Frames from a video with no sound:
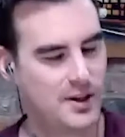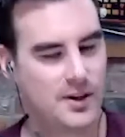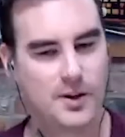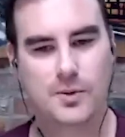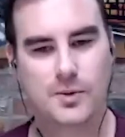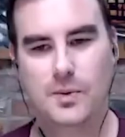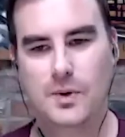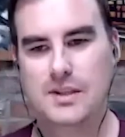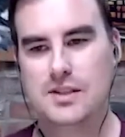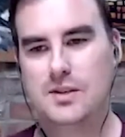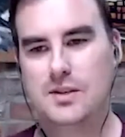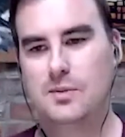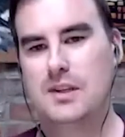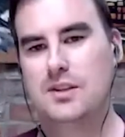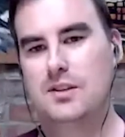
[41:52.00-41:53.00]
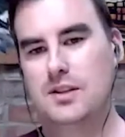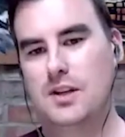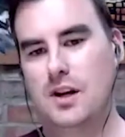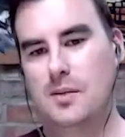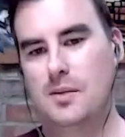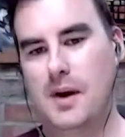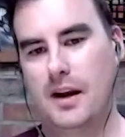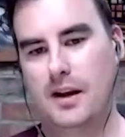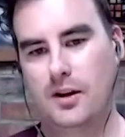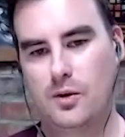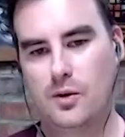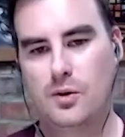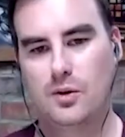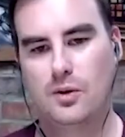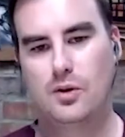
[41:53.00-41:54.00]
who what's what's your target market
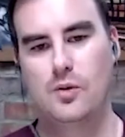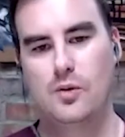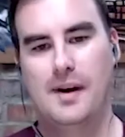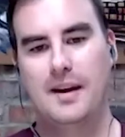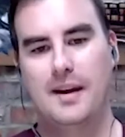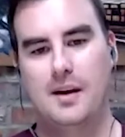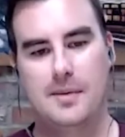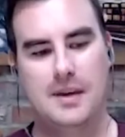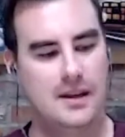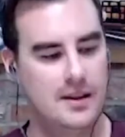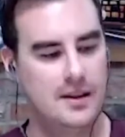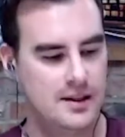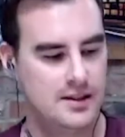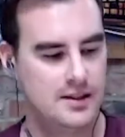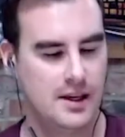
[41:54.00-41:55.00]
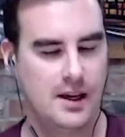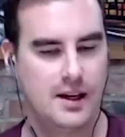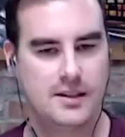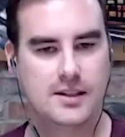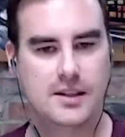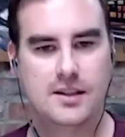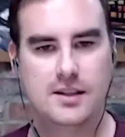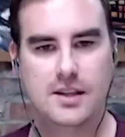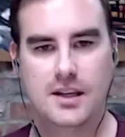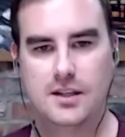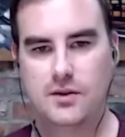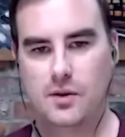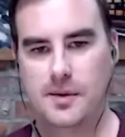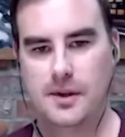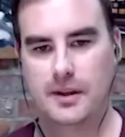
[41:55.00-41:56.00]
who who am i going to be in this uh, set the
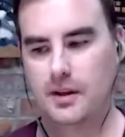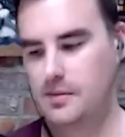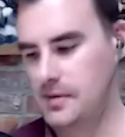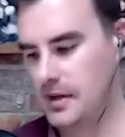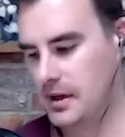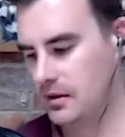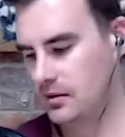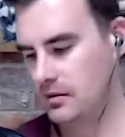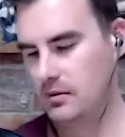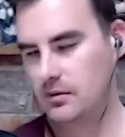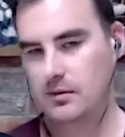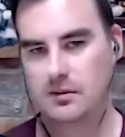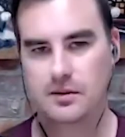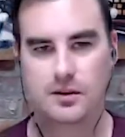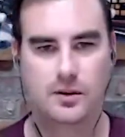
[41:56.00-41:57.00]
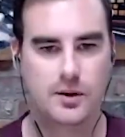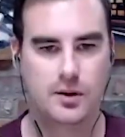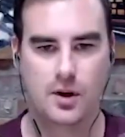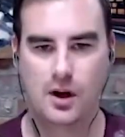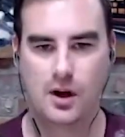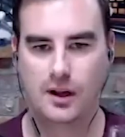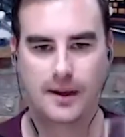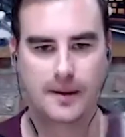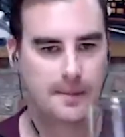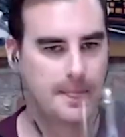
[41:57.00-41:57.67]
stage for me a little bit who are you calling